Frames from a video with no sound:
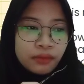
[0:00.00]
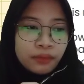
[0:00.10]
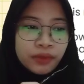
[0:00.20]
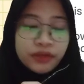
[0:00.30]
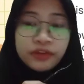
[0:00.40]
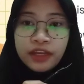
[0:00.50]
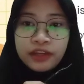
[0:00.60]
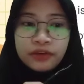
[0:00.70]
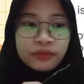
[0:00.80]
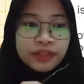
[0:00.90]
When you
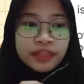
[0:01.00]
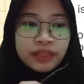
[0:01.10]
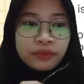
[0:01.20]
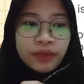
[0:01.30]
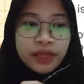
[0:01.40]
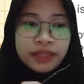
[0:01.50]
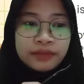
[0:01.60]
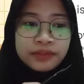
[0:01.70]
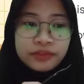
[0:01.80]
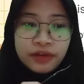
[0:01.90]
can do it that way,
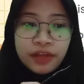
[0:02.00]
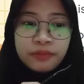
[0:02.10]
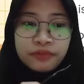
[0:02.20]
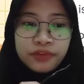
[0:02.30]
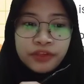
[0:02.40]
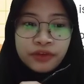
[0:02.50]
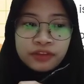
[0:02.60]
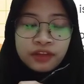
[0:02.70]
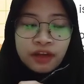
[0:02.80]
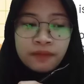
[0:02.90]
try moving your
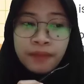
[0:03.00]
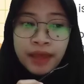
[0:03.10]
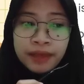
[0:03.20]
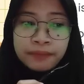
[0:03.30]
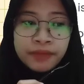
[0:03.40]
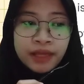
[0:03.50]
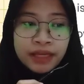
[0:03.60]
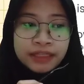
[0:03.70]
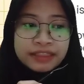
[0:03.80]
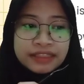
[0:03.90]
tongue back
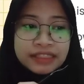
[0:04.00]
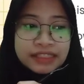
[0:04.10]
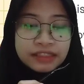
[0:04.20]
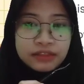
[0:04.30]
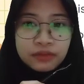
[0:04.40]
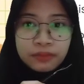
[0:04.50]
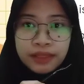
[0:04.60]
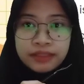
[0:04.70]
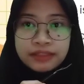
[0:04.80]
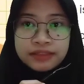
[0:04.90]
behind the teeth to
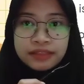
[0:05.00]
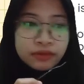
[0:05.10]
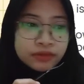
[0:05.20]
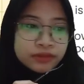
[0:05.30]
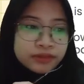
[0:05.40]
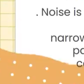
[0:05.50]
make the sound.